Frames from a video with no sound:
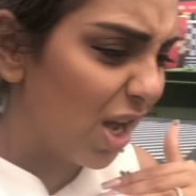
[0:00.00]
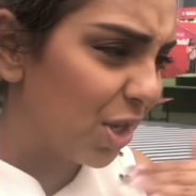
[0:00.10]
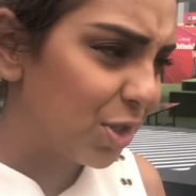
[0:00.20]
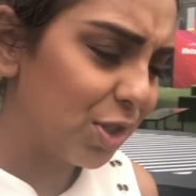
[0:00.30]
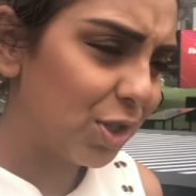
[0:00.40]

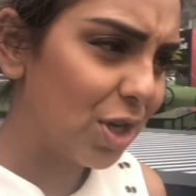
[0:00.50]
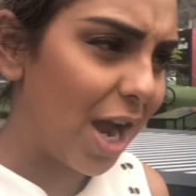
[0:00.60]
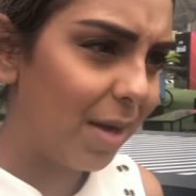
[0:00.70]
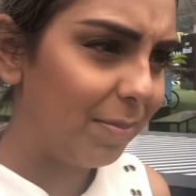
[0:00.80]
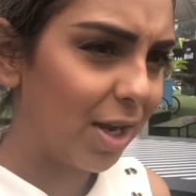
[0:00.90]
just to
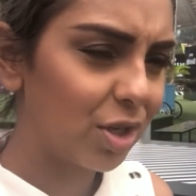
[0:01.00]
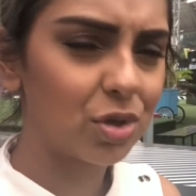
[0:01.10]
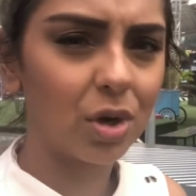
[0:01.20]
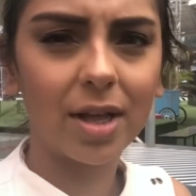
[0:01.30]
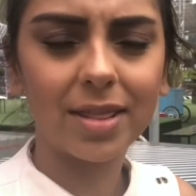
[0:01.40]
try and make
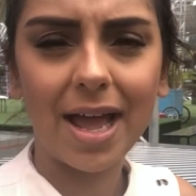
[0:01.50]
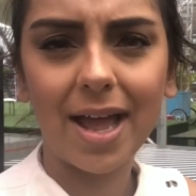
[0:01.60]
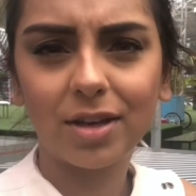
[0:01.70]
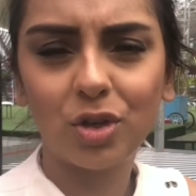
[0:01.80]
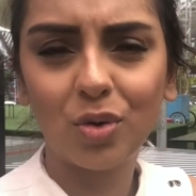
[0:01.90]
sure
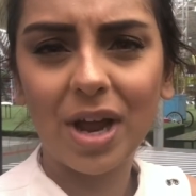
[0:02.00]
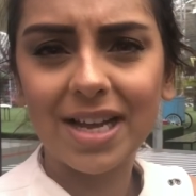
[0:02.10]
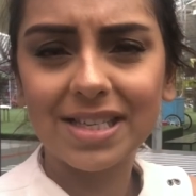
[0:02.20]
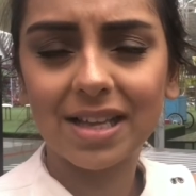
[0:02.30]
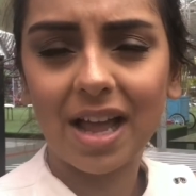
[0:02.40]
that you
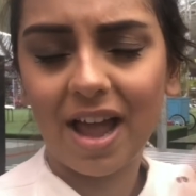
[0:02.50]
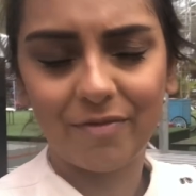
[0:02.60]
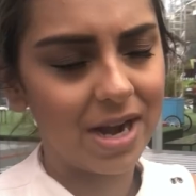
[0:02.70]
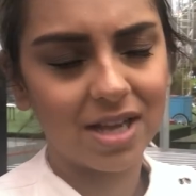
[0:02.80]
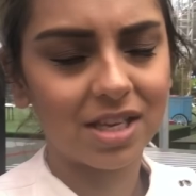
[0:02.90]
guys have
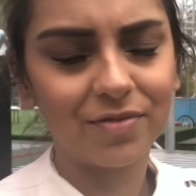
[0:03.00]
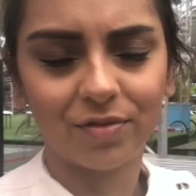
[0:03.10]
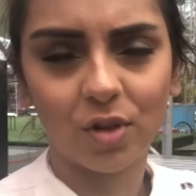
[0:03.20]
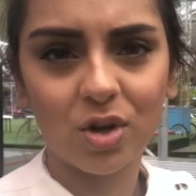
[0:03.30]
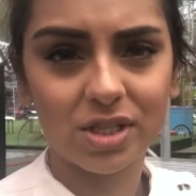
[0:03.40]
been asking for
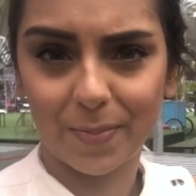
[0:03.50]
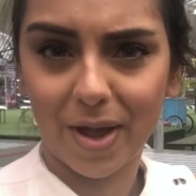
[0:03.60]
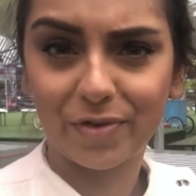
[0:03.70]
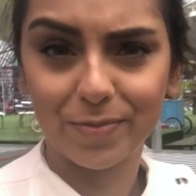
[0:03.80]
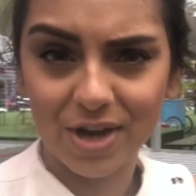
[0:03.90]
vlogs
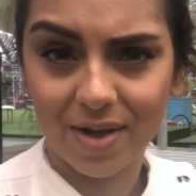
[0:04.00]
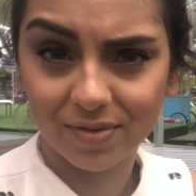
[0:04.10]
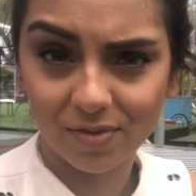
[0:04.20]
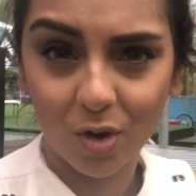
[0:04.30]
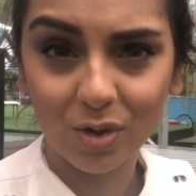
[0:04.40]
apart from
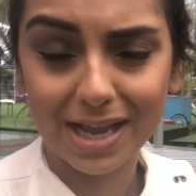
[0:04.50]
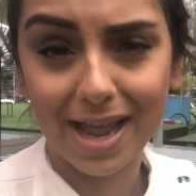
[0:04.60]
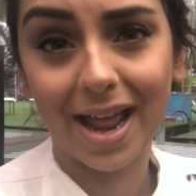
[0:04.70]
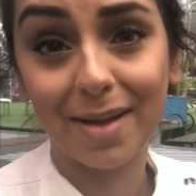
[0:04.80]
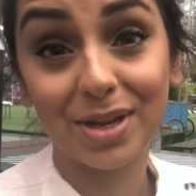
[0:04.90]
travel vlogs
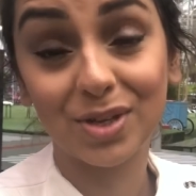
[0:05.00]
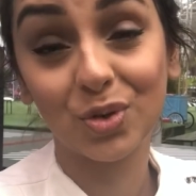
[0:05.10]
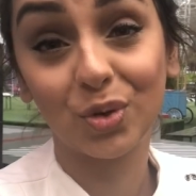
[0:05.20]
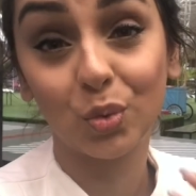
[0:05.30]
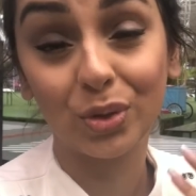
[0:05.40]
and I make
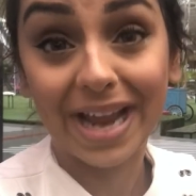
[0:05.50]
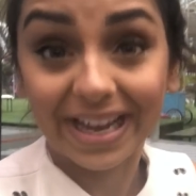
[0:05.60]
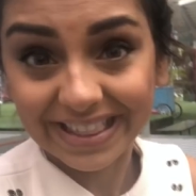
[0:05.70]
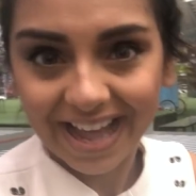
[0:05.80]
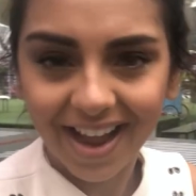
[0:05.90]
sure you get
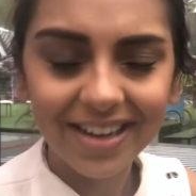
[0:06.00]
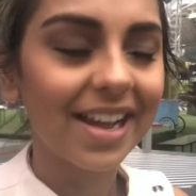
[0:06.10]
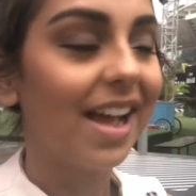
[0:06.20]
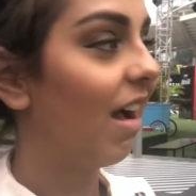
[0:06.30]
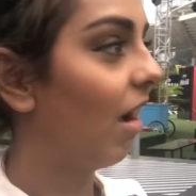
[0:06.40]
that.
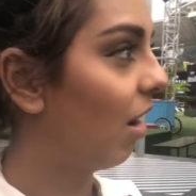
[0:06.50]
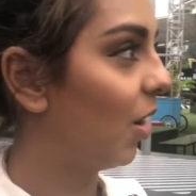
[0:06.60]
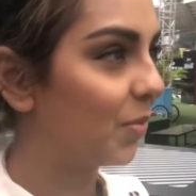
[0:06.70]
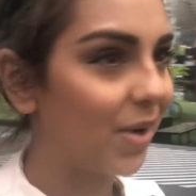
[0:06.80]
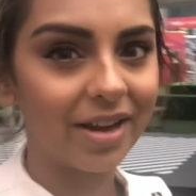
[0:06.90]

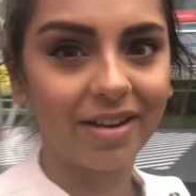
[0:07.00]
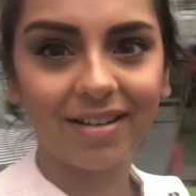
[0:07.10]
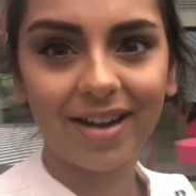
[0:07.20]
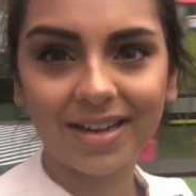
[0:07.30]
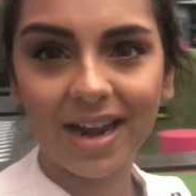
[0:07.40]
Uh, we're here
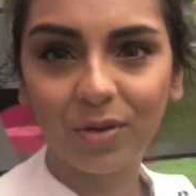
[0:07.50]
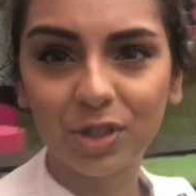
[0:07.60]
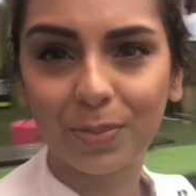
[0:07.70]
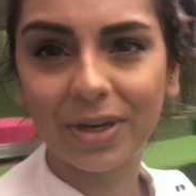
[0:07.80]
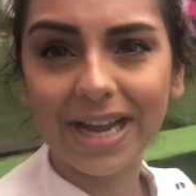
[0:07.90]
right now,
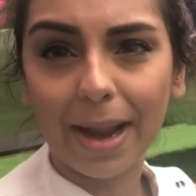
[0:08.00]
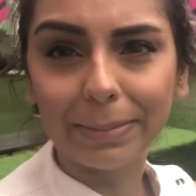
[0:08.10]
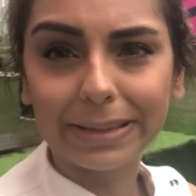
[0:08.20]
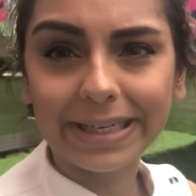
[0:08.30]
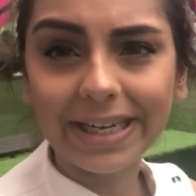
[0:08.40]
it's pretty
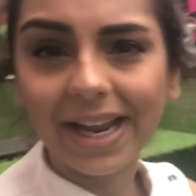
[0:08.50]
empty.